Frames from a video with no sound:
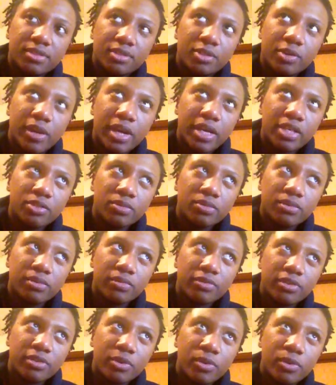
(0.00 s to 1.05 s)
you graduate
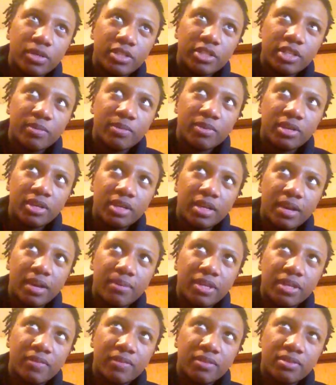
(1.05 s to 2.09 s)
the coin ceremony. I
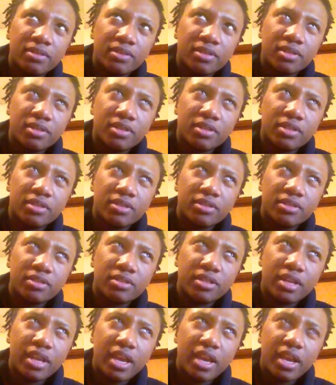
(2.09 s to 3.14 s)
believe it's on
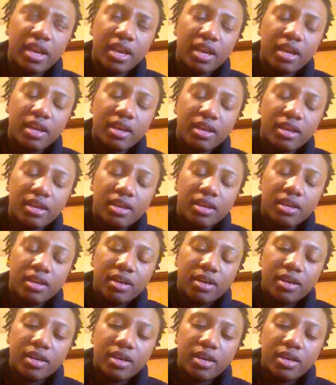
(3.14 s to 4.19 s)
Thursday.
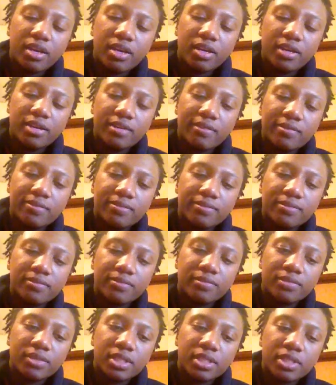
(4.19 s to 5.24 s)
Um,
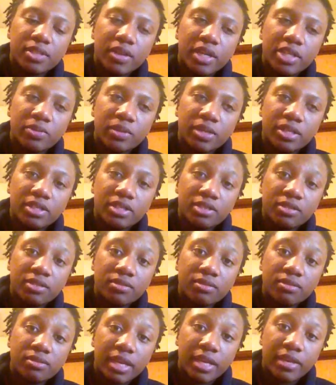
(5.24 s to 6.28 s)

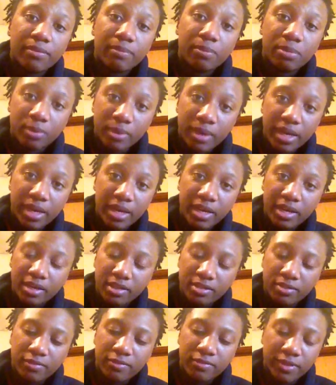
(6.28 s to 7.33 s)
graduation like parade
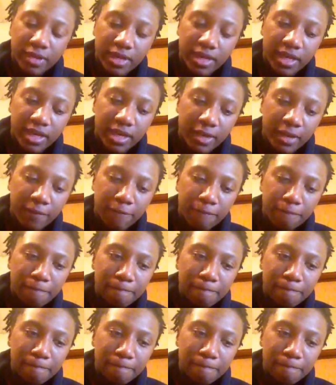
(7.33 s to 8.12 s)
is on Friday.